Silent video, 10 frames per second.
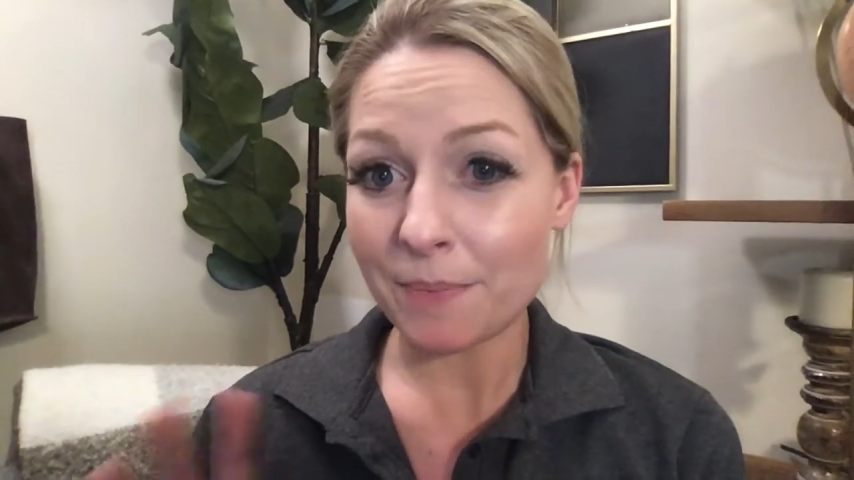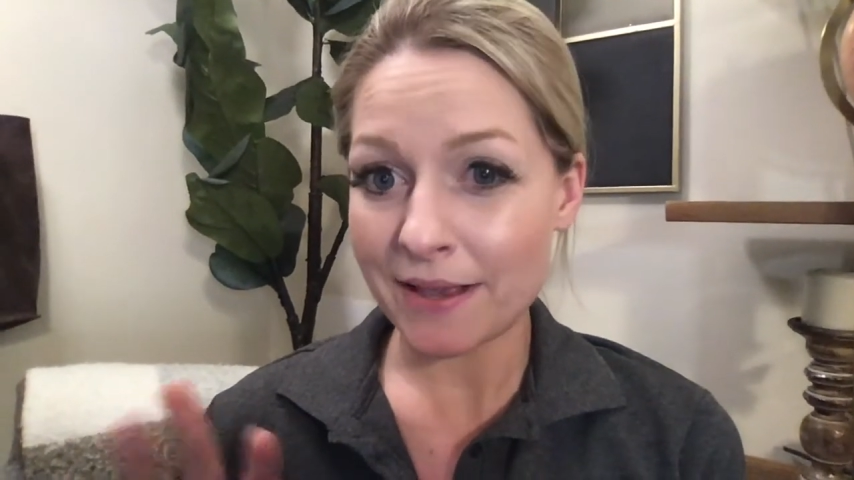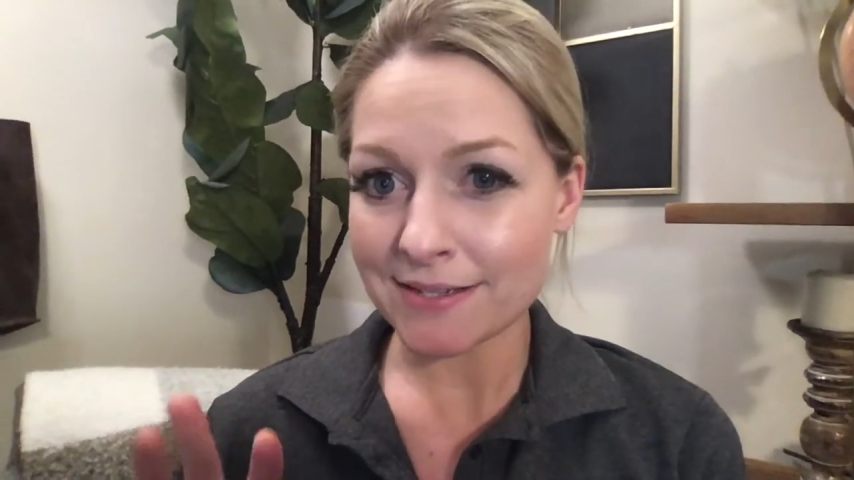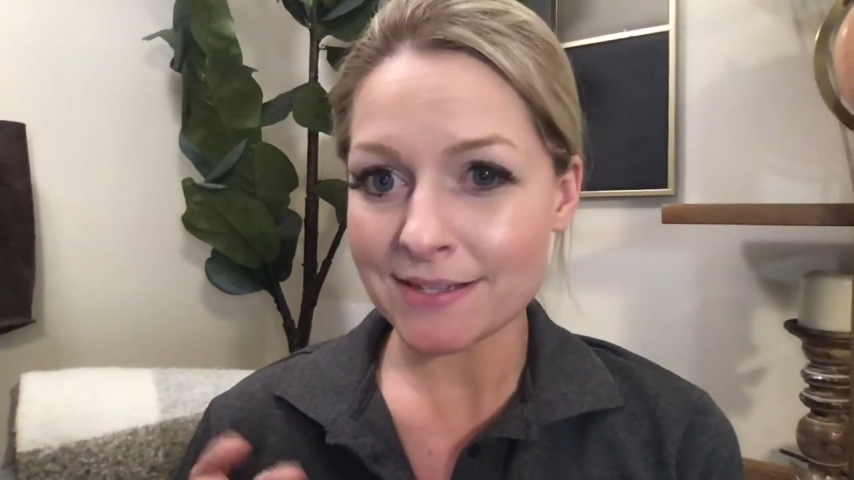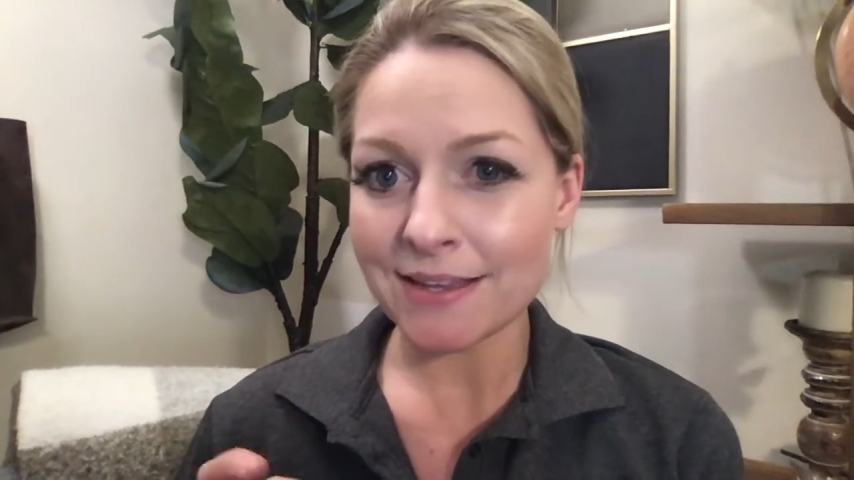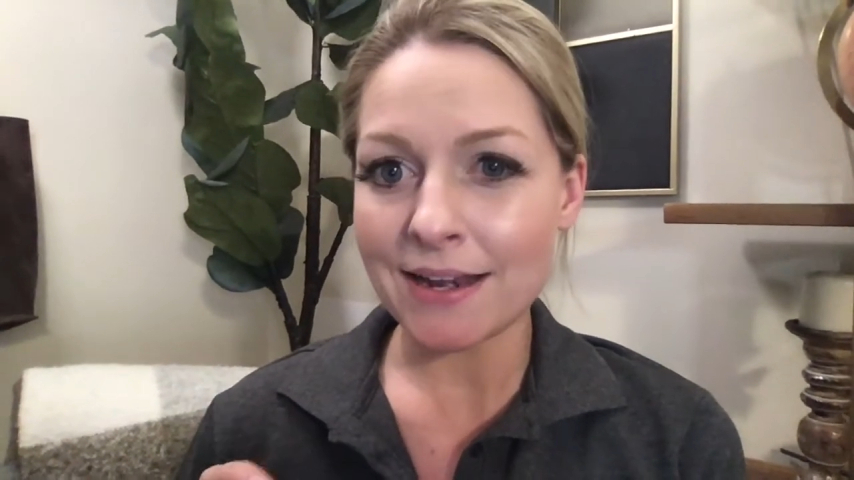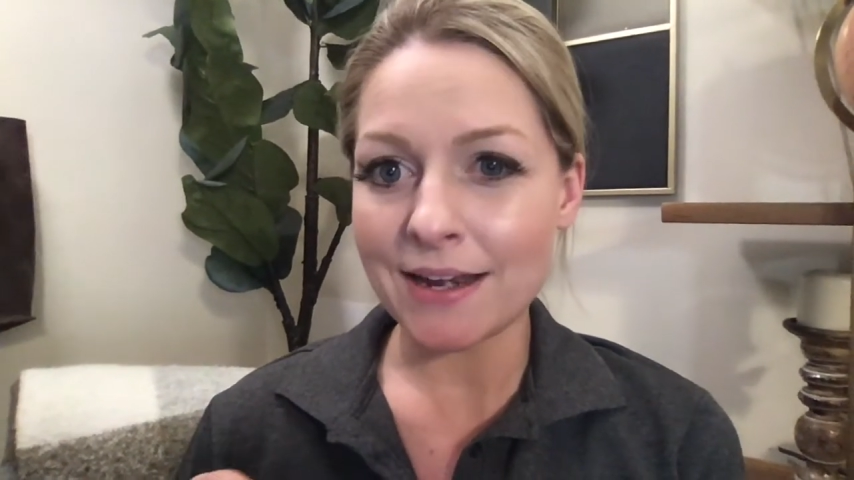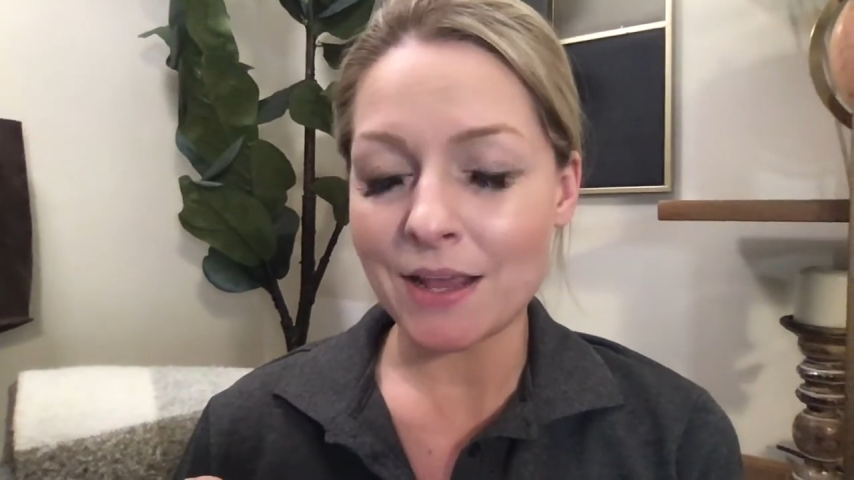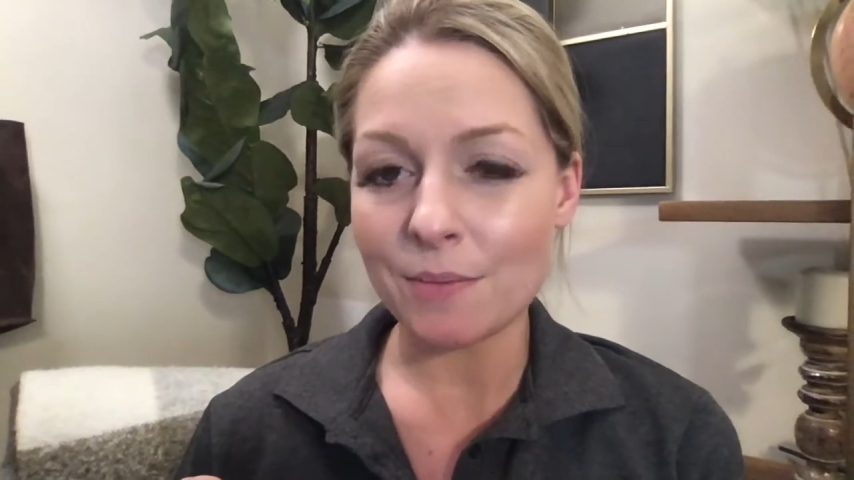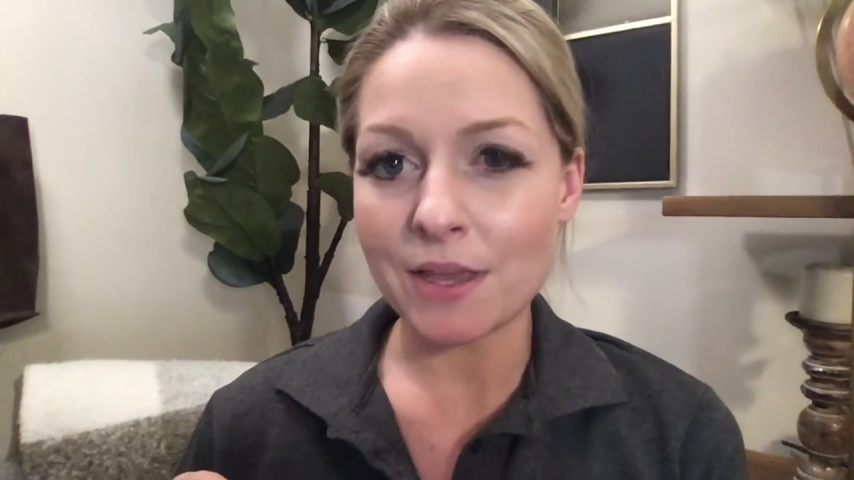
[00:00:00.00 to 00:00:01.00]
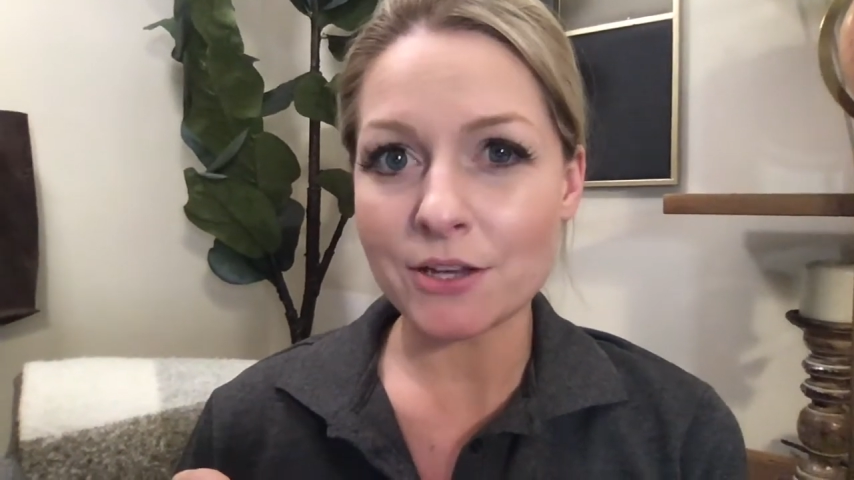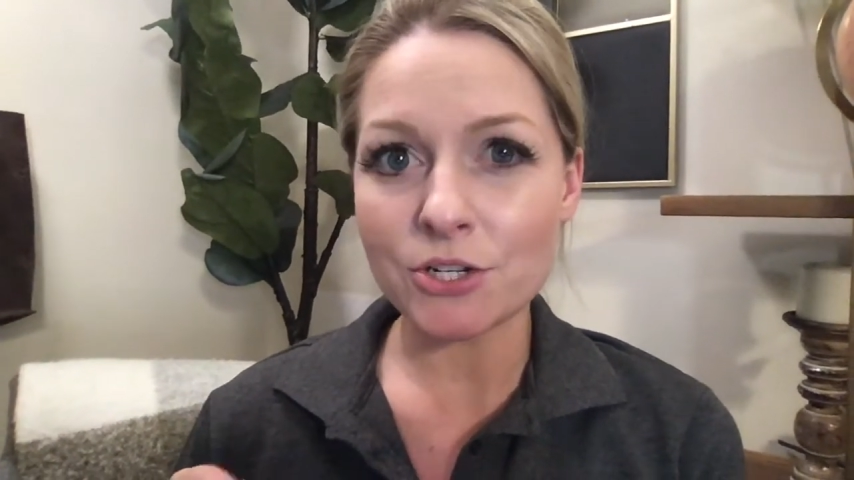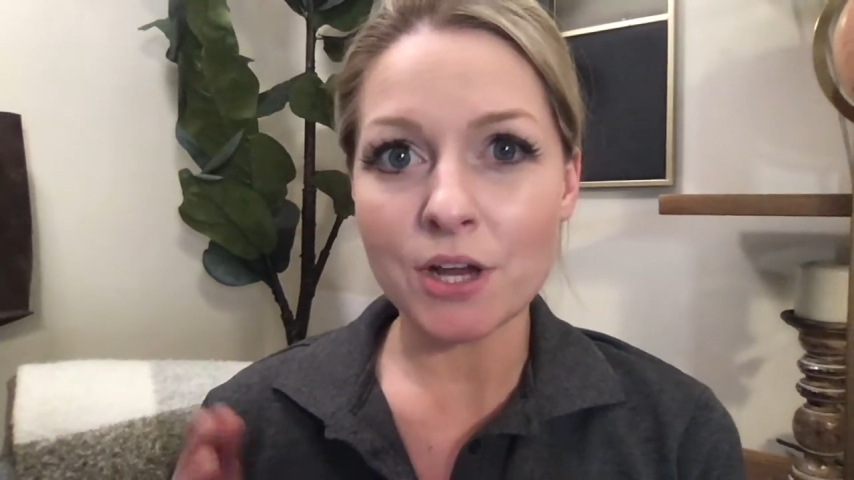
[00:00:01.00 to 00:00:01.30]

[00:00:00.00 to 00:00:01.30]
pixelated image,